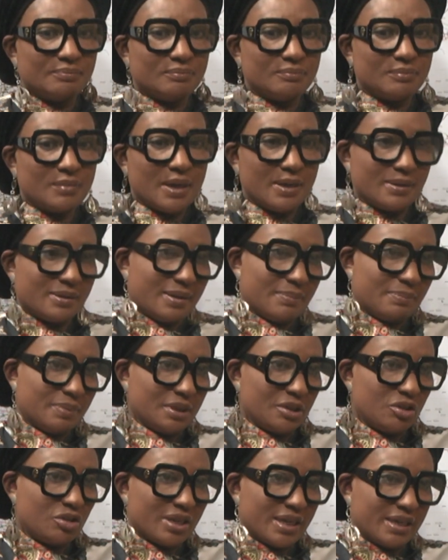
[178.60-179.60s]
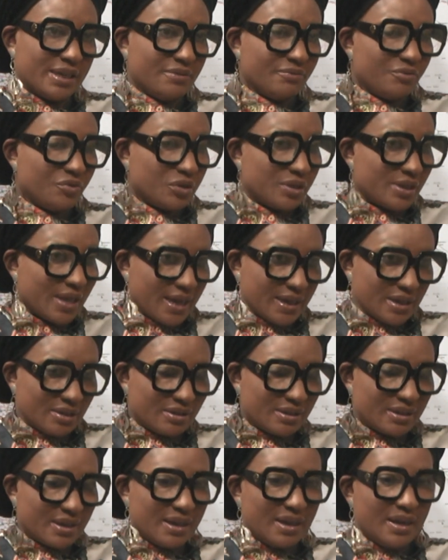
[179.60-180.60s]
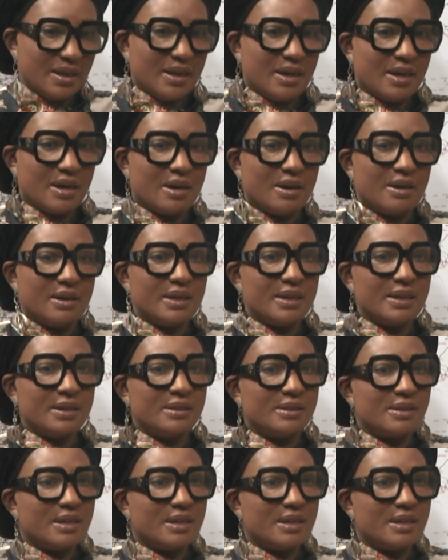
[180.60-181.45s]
established and emphasized. In